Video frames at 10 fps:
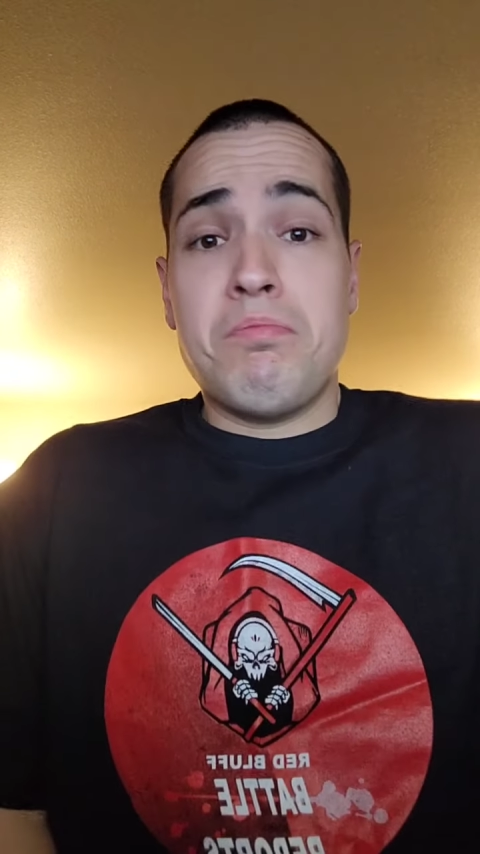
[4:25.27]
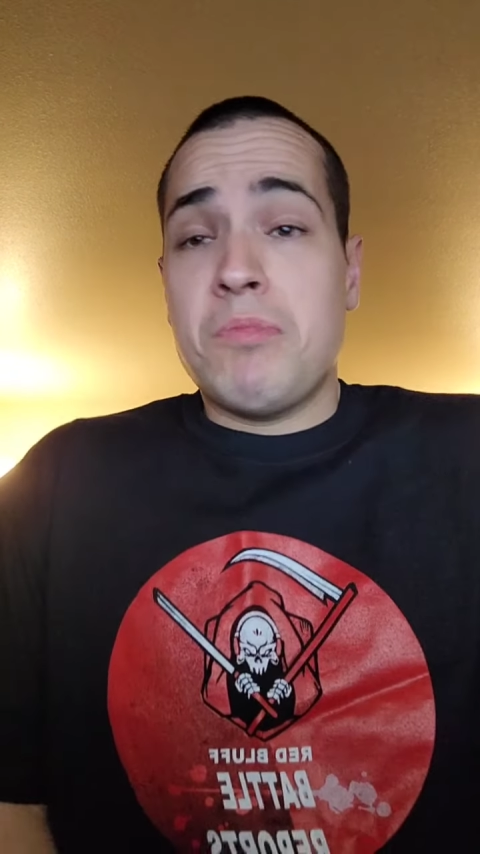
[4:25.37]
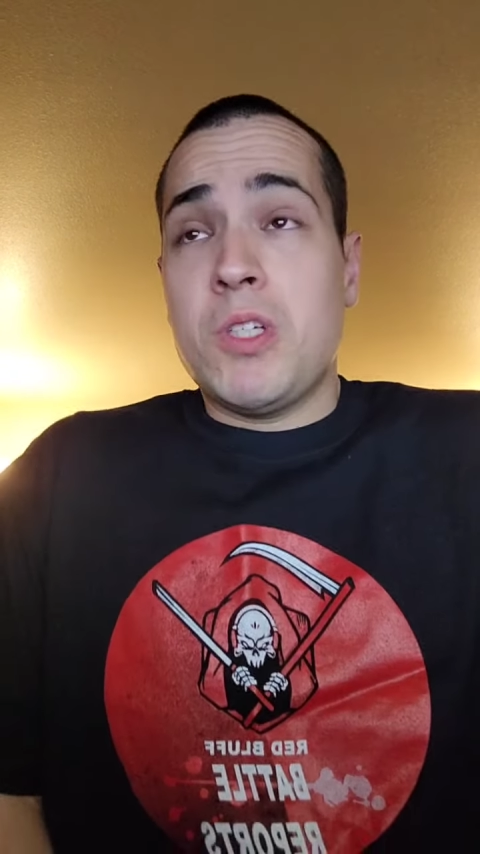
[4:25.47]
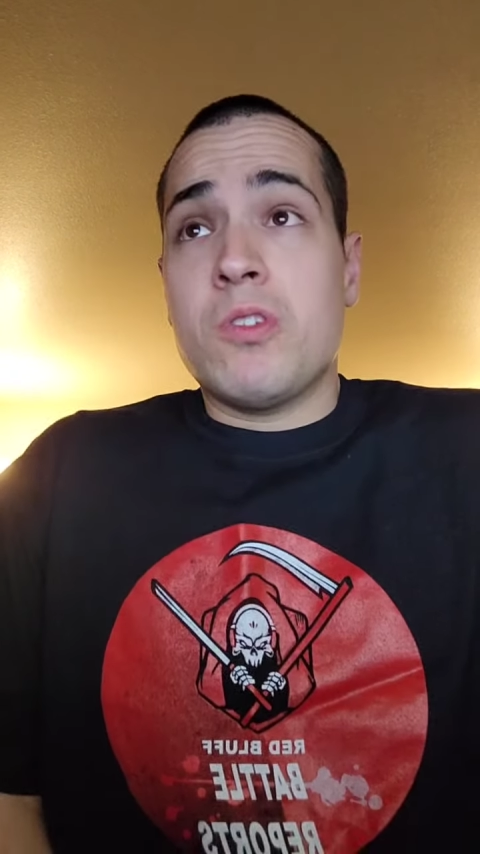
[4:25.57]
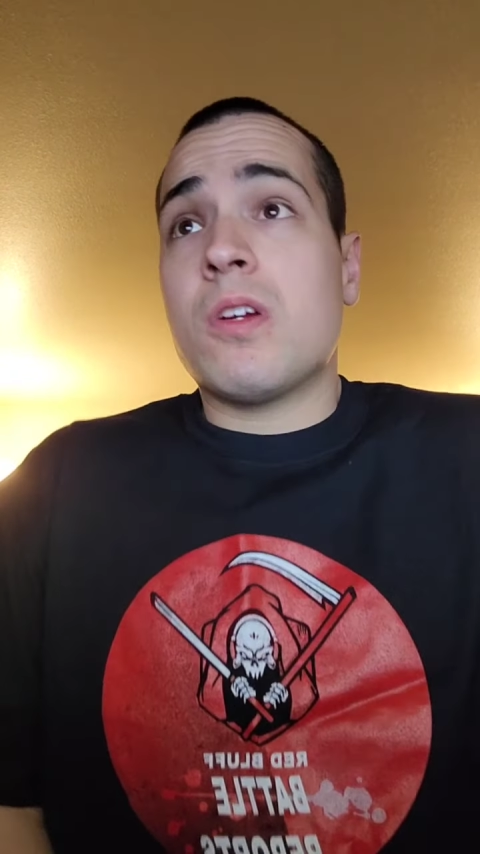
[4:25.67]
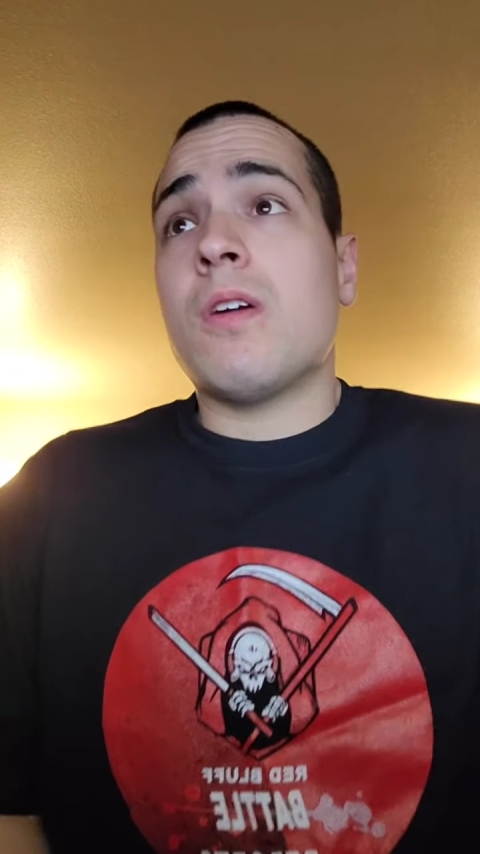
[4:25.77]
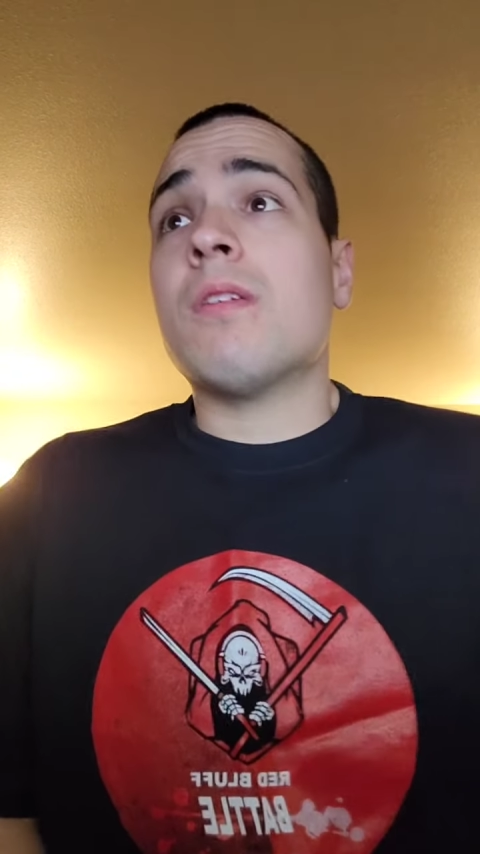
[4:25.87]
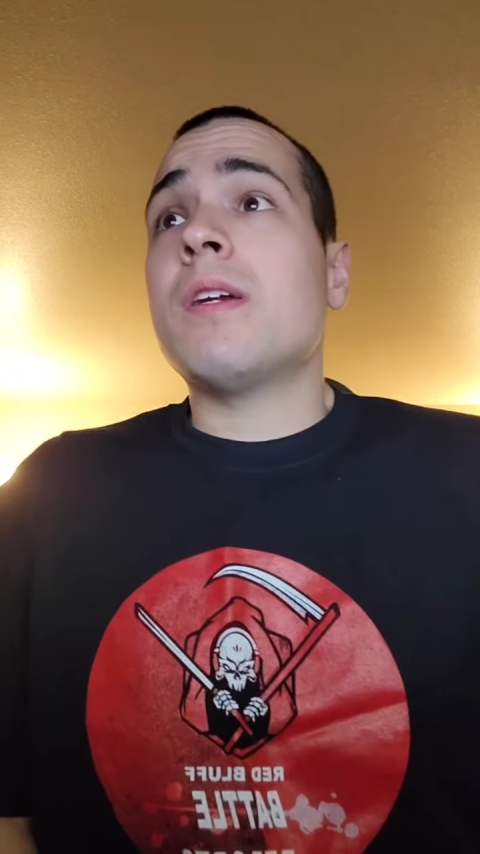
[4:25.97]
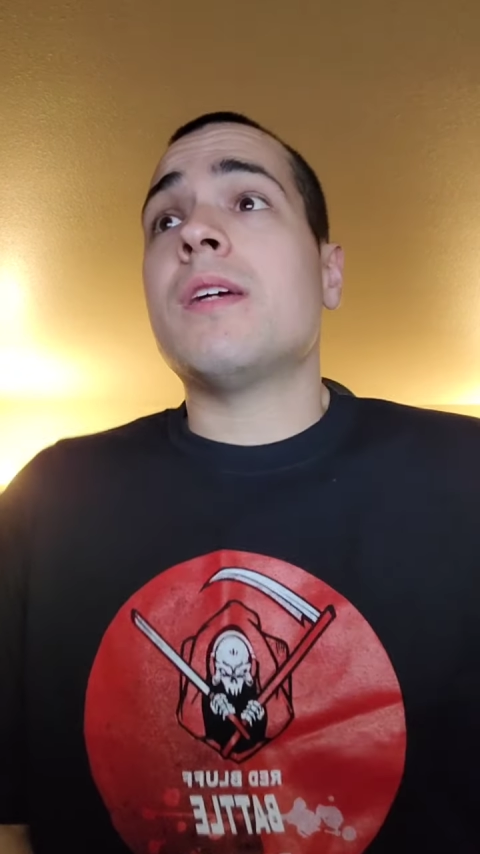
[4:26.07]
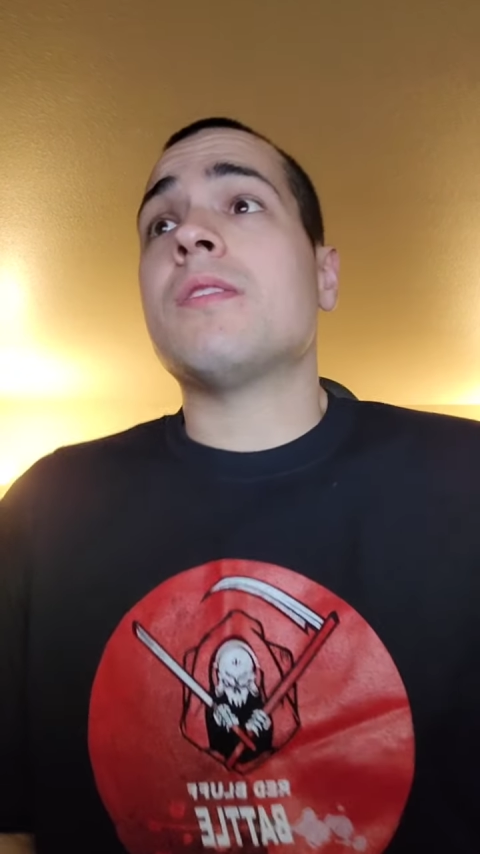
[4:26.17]
the
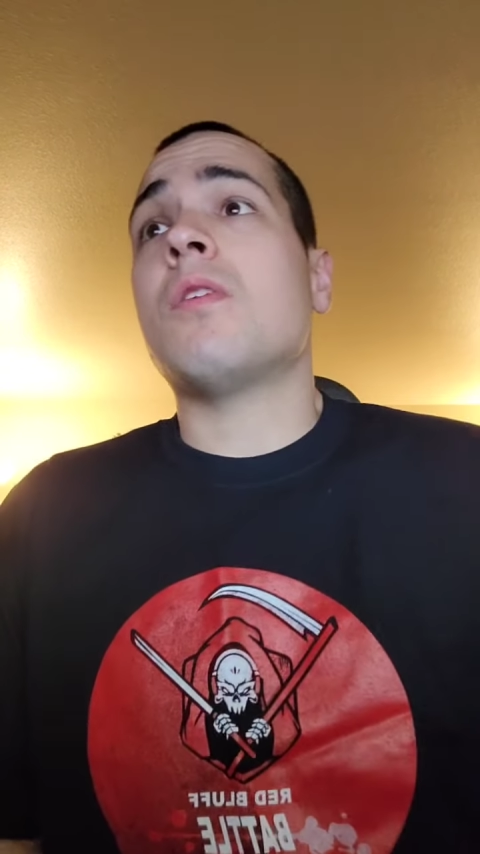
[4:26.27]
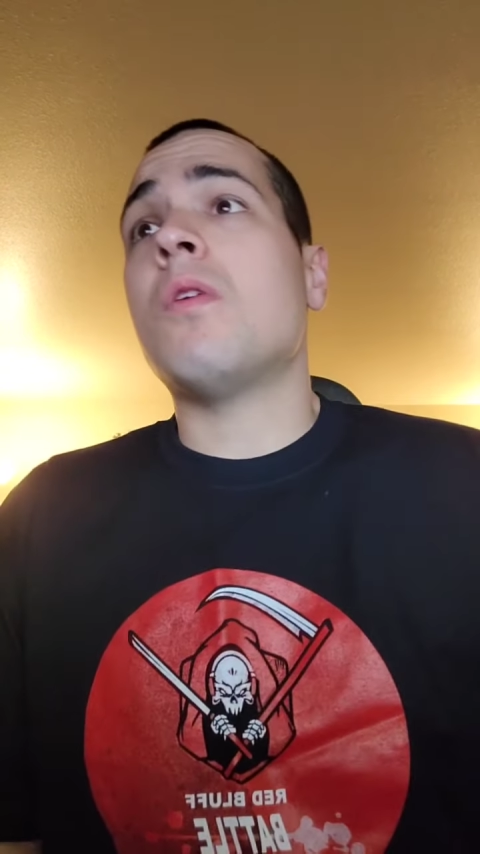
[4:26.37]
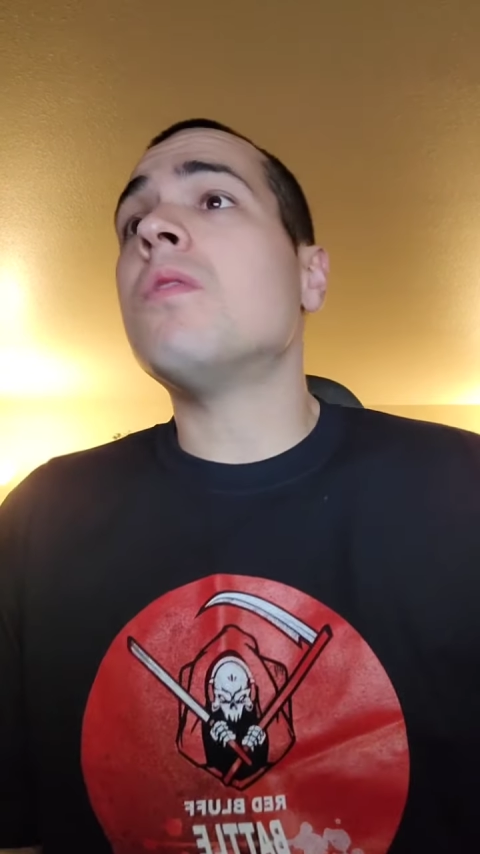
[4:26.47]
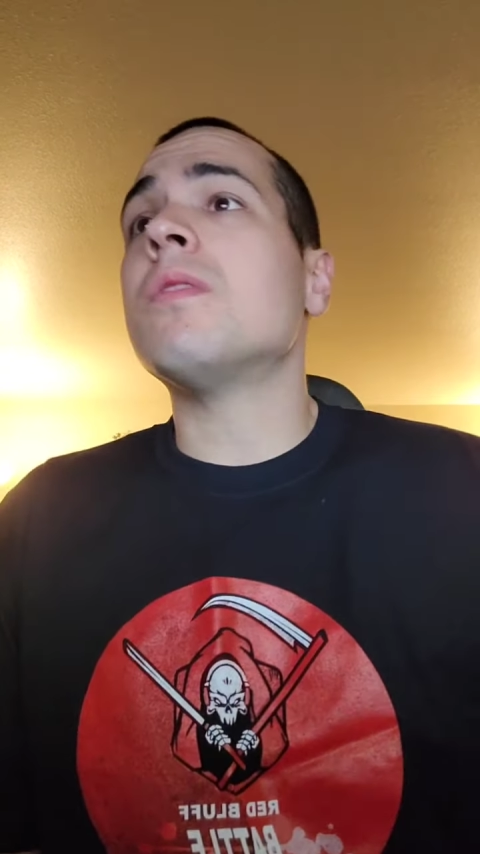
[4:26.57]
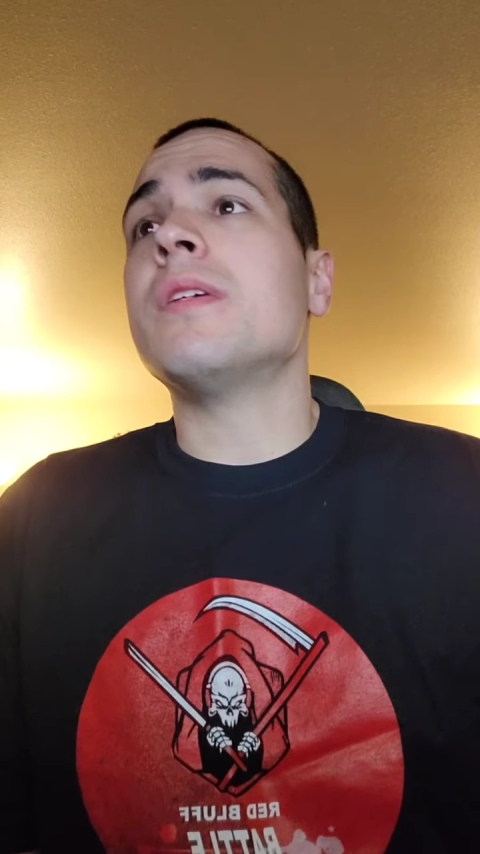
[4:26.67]
Drukhari as a whole